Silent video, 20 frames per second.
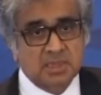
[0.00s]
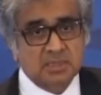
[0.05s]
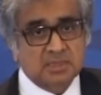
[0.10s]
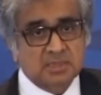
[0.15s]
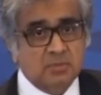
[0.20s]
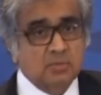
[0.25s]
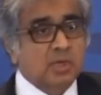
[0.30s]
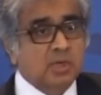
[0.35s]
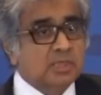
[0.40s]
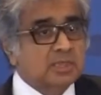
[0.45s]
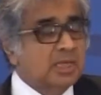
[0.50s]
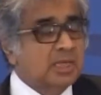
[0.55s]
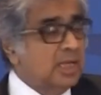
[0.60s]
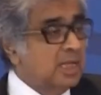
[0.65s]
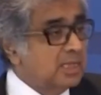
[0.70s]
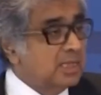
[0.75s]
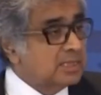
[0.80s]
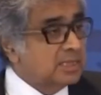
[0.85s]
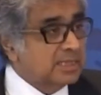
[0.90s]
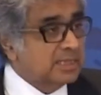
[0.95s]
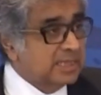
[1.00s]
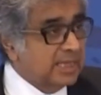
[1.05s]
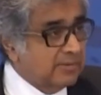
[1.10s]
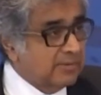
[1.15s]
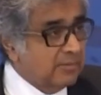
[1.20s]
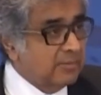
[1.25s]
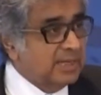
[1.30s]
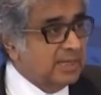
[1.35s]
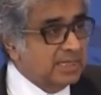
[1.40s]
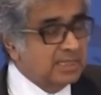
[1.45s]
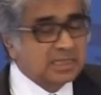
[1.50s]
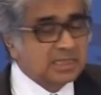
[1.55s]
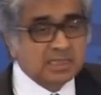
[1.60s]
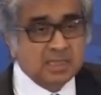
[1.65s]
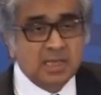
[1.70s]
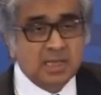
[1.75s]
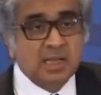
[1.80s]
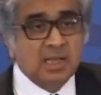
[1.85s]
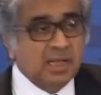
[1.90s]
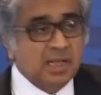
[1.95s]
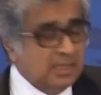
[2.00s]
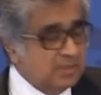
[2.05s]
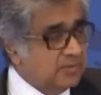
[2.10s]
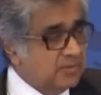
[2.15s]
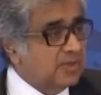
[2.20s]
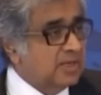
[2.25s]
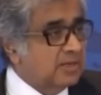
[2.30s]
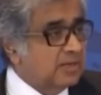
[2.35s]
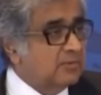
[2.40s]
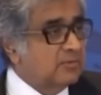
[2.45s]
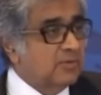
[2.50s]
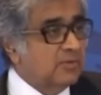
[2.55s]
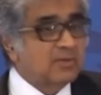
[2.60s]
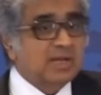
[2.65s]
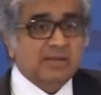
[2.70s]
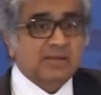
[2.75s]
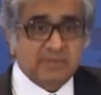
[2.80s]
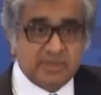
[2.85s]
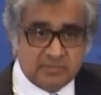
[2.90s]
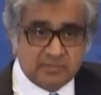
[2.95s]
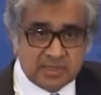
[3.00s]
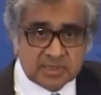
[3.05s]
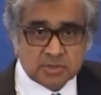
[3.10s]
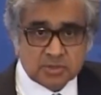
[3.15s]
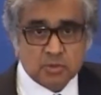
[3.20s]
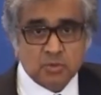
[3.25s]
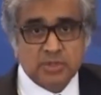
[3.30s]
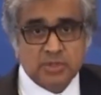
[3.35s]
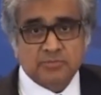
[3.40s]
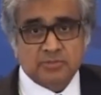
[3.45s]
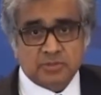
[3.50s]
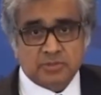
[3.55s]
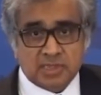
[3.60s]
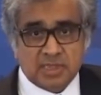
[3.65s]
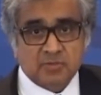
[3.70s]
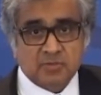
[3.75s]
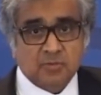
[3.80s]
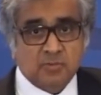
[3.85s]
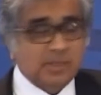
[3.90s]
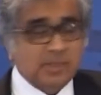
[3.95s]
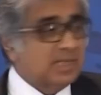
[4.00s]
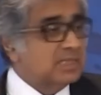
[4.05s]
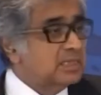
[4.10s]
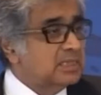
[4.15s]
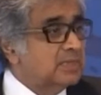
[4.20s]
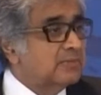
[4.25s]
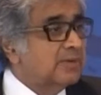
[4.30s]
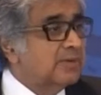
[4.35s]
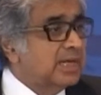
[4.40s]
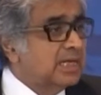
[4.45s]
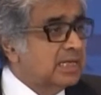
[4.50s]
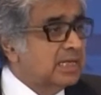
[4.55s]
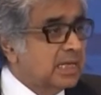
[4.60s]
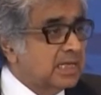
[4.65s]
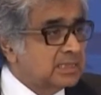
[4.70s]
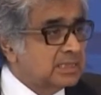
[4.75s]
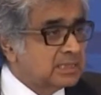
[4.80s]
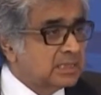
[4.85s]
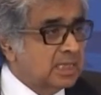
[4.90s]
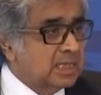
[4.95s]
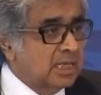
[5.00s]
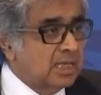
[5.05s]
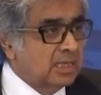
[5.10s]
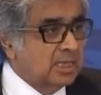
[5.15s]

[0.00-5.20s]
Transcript: said, what? said, they have amended and said, we will have advanced ruling for transfer pricing, very nice.